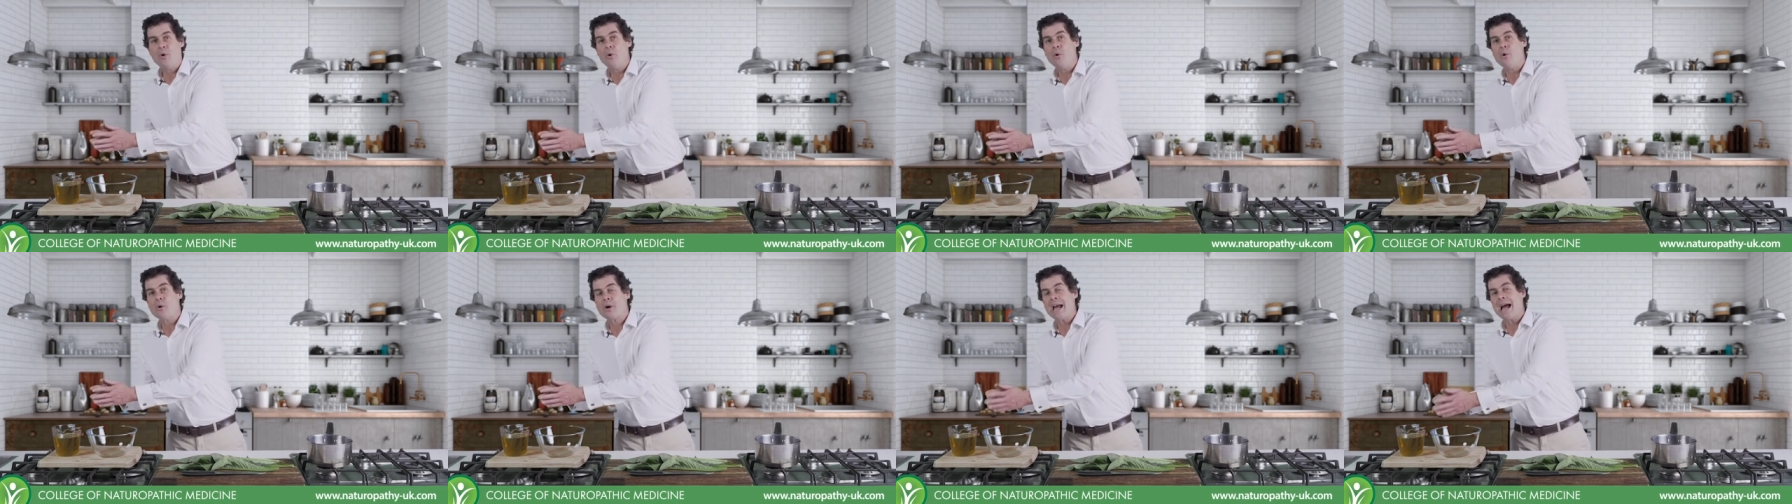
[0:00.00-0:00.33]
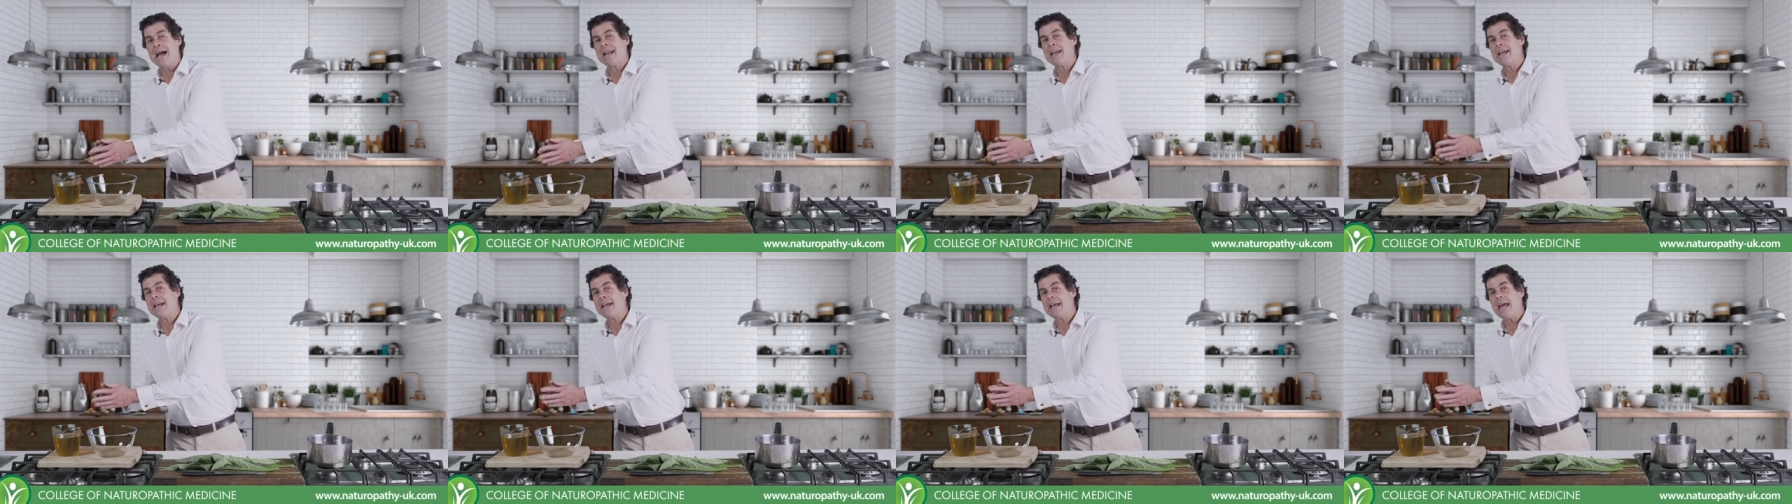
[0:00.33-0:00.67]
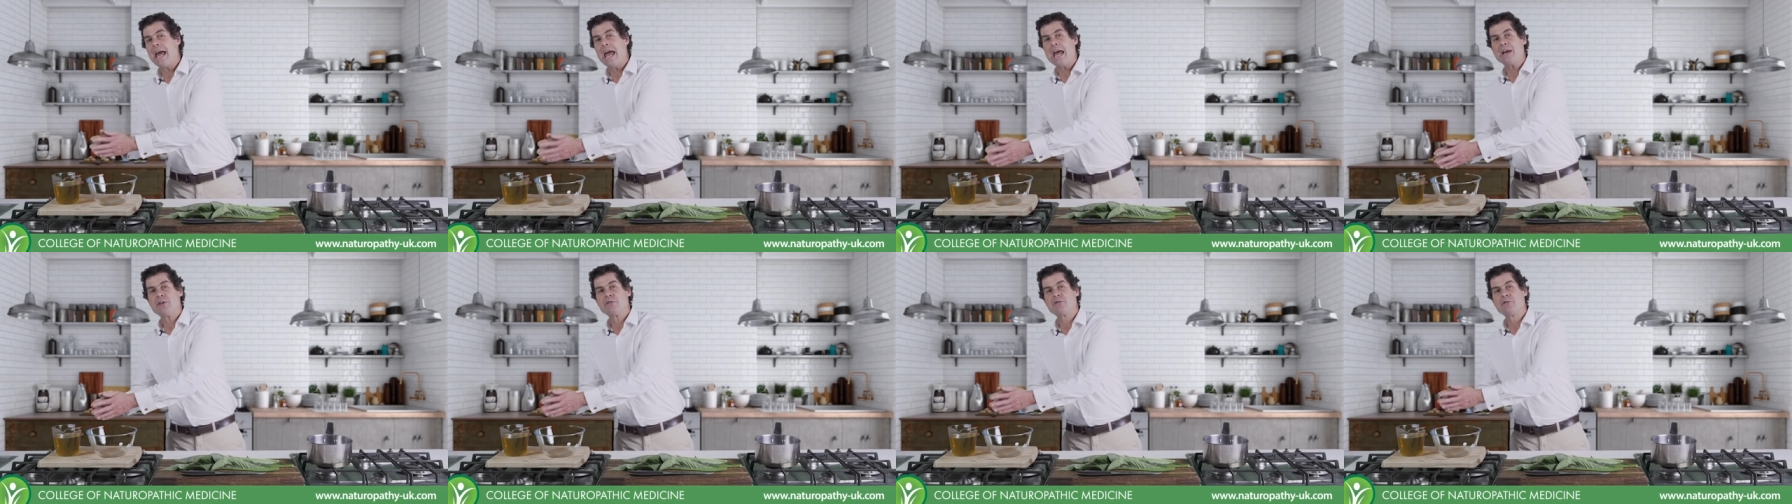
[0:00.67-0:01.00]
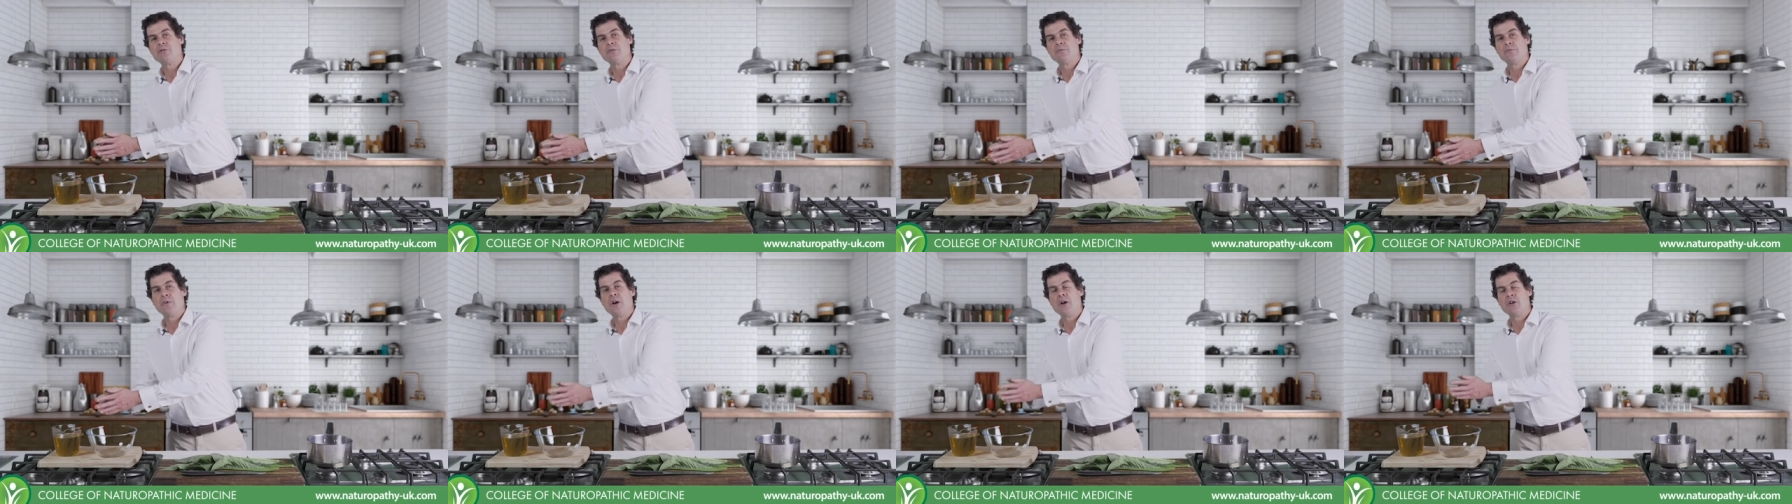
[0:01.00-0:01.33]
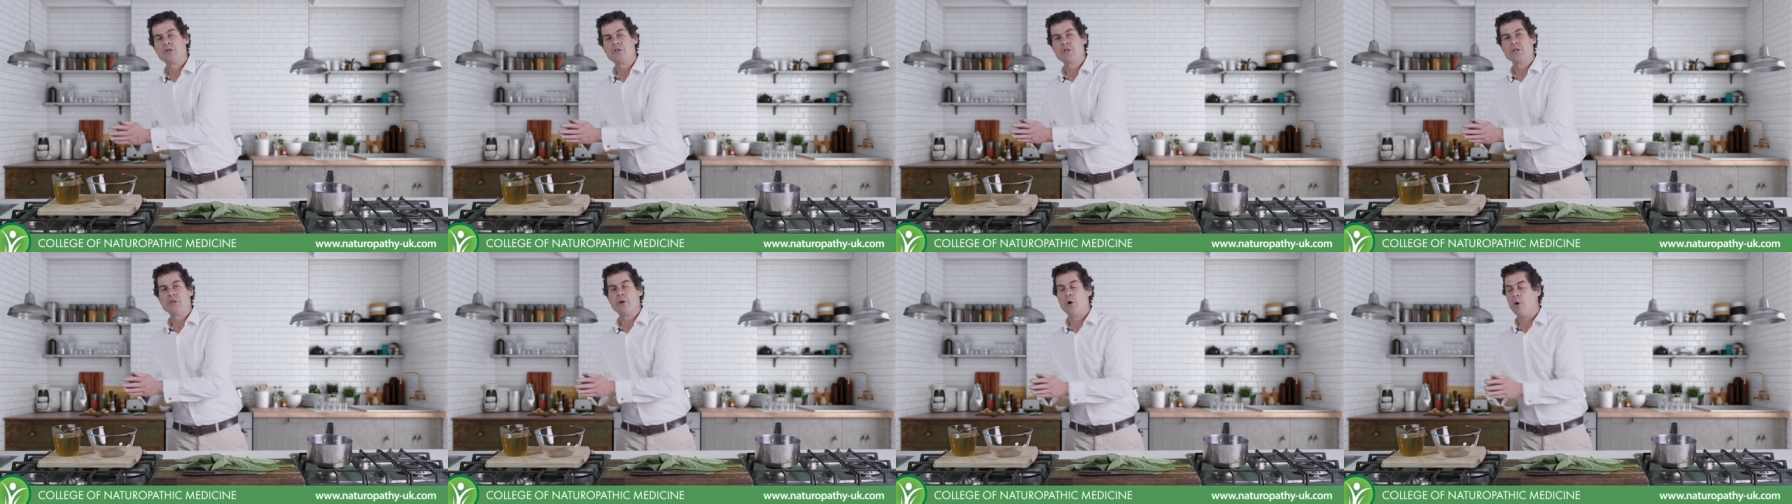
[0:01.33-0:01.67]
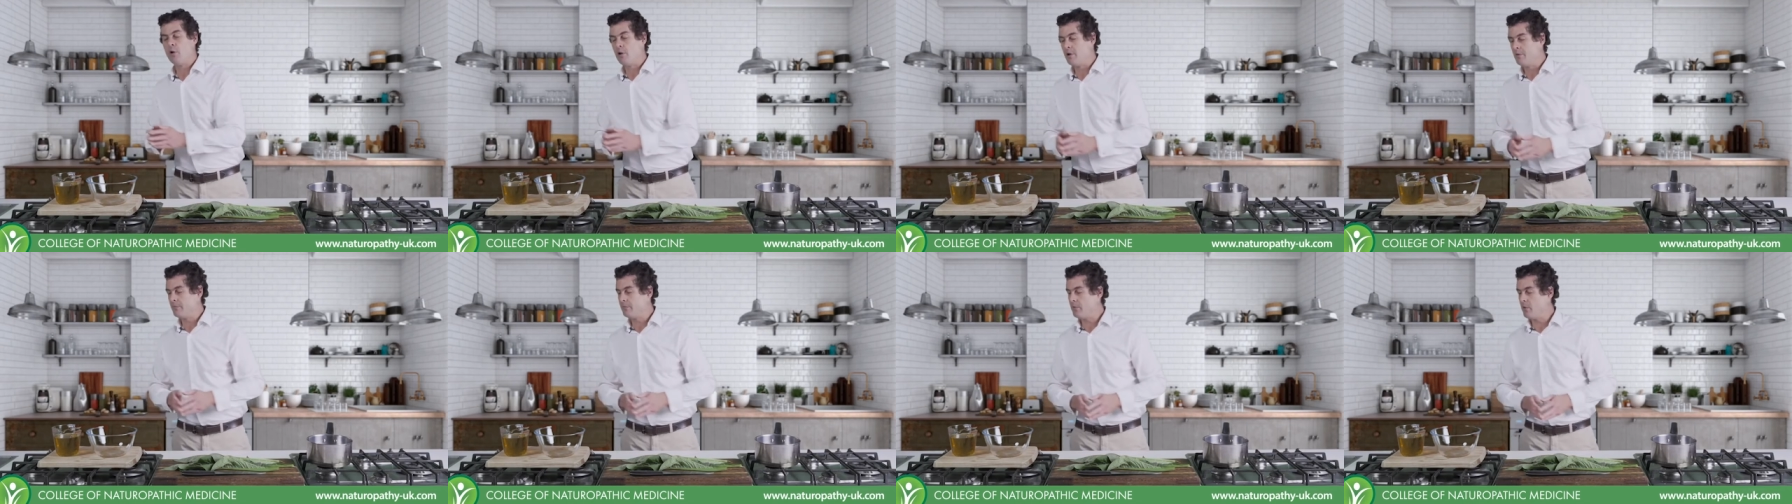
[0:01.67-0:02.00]
organic extra virgin
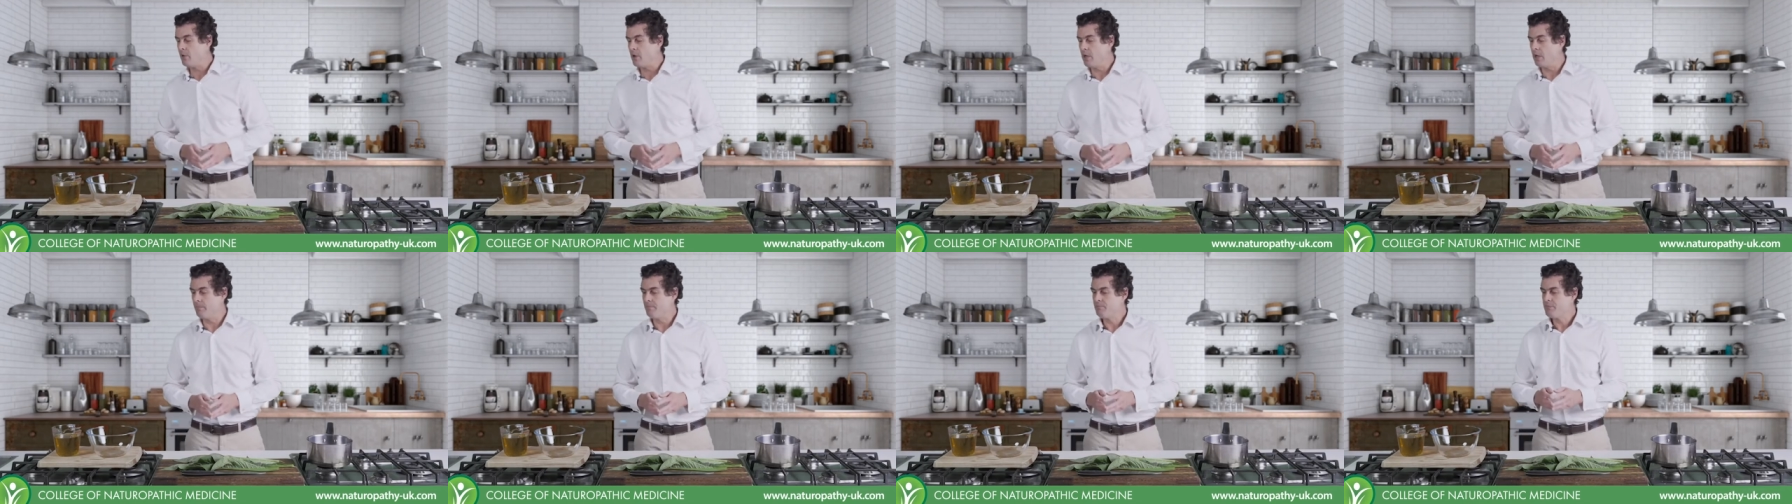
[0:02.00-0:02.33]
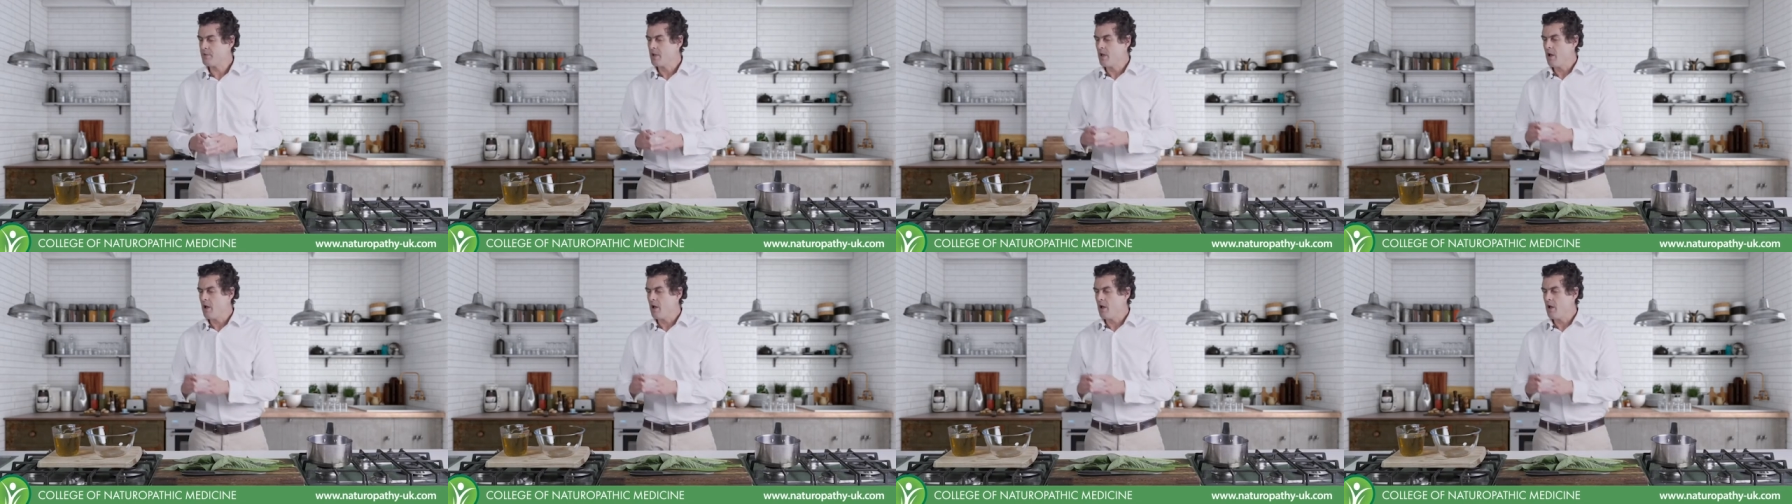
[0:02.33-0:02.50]
olive oil.